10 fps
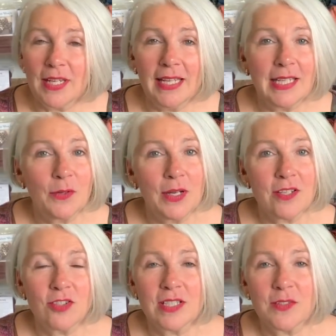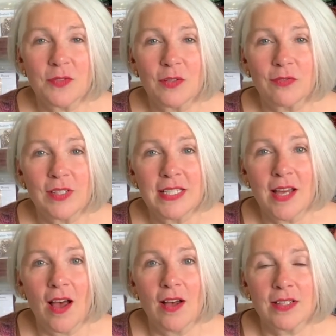Any questions, feel free
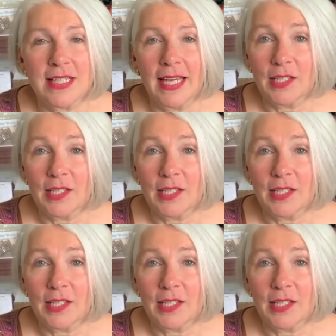to ask.